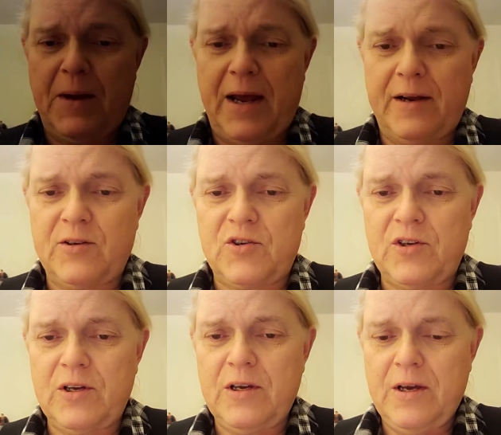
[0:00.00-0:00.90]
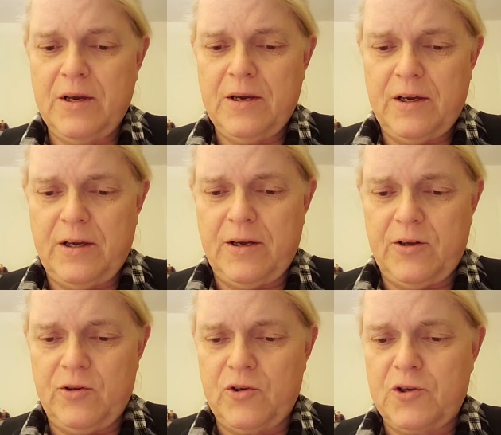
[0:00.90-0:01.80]
Banks
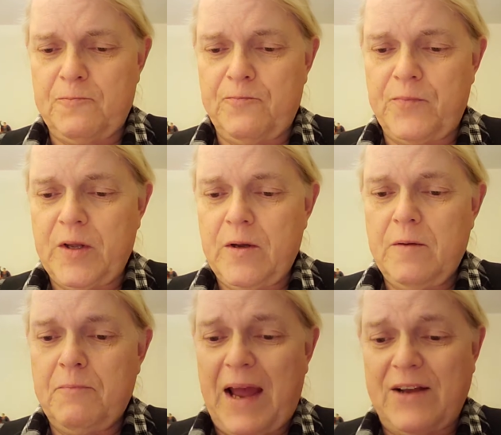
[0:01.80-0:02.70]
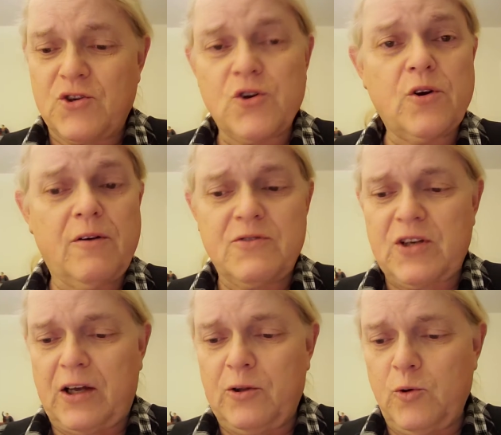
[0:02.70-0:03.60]
is pastor of
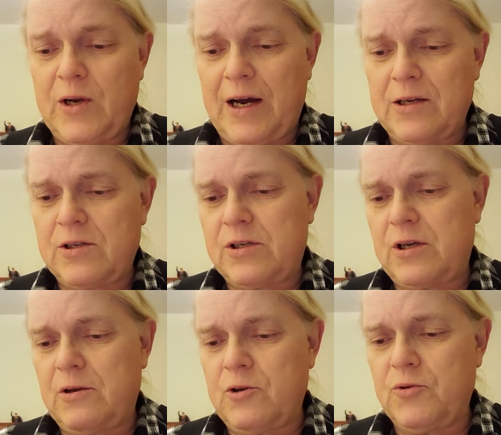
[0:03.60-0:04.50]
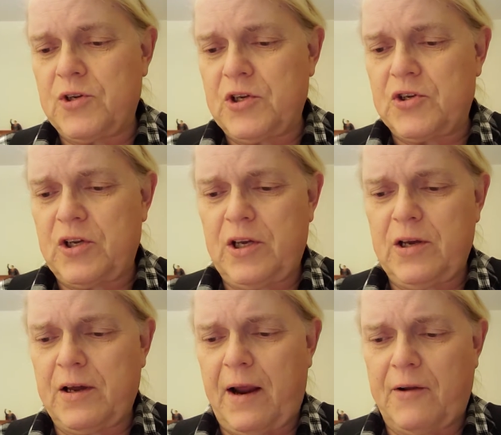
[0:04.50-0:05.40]
San Lucas
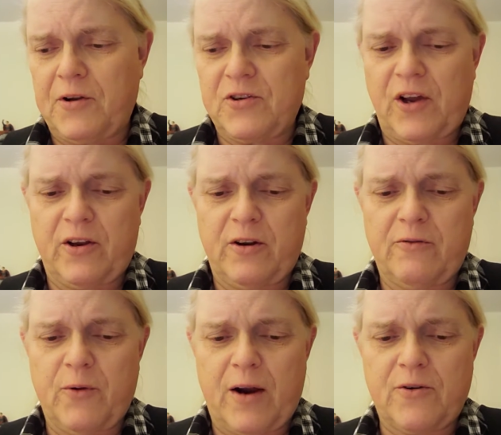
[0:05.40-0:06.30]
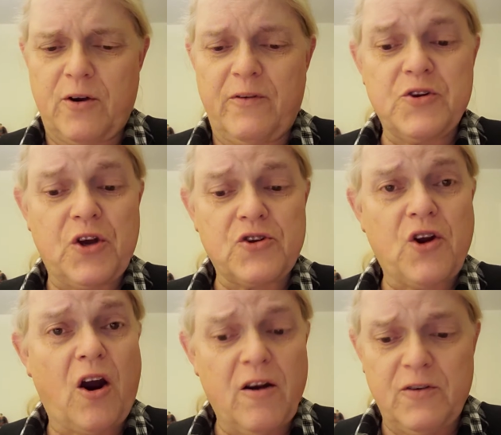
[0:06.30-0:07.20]
UCC and executive director of A Just
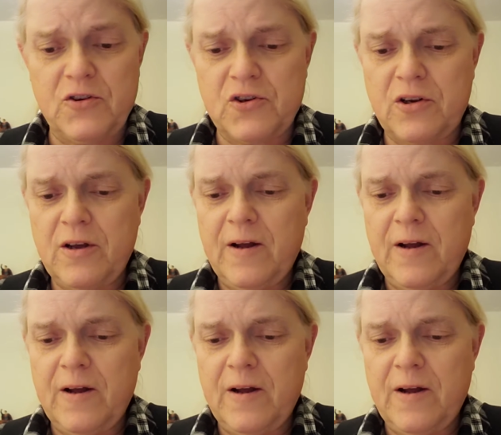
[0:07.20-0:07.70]
Harvest,